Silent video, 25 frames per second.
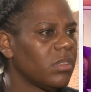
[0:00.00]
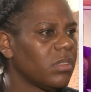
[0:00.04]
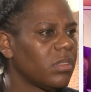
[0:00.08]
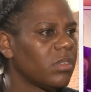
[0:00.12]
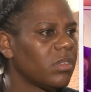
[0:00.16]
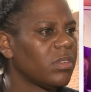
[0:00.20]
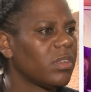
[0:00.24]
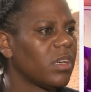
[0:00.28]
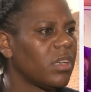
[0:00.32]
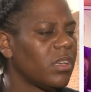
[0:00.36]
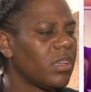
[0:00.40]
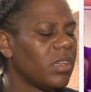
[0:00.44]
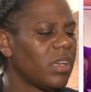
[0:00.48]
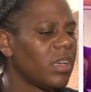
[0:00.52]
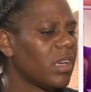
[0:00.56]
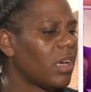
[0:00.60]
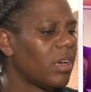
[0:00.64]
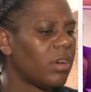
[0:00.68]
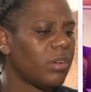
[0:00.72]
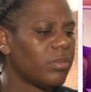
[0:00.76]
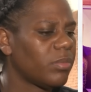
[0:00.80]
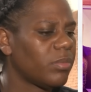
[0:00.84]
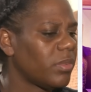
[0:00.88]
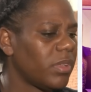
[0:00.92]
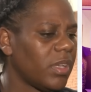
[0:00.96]
Okay,
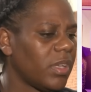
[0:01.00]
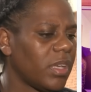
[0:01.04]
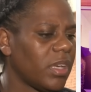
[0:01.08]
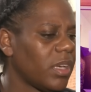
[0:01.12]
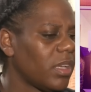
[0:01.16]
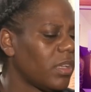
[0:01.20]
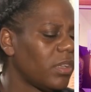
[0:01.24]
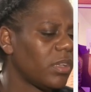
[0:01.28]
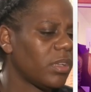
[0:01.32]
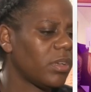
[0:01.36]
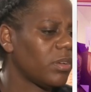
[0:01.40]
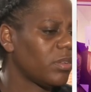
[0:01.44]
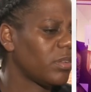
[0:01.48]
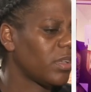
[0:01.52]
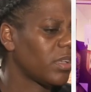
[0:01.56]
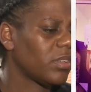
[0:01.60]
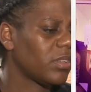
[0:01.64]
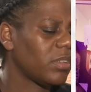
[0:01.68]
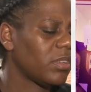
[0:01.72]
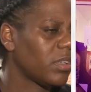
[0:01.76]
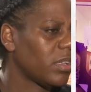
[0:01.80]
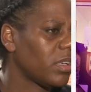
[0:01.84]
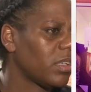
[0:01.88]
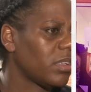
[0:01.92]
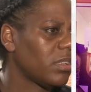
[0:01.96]
yeah, no,
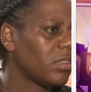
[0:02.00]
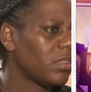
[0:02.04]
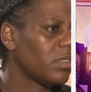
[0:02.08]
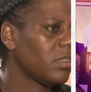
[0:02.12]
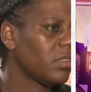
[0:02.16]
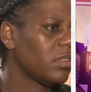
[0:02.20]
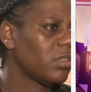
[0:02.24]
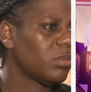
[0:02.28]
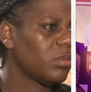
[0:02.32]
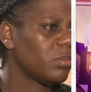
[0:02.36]
that's not. No.